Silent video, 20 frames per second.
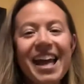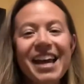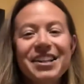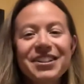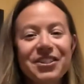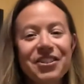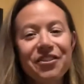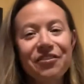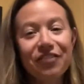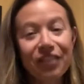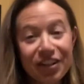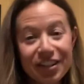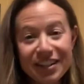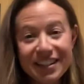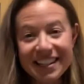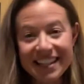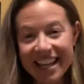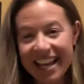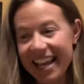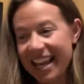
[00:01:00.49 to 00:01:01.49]
So the first
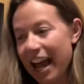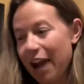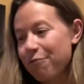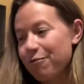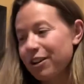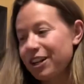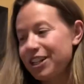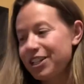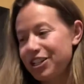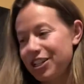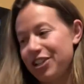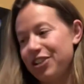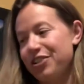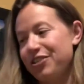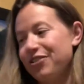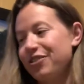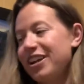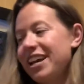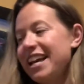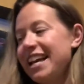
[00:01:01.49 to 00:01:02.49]
thing I want to
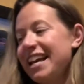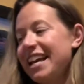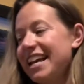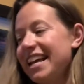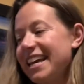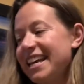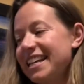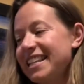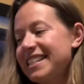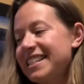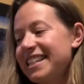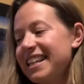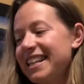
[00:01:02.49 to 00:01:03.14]
do is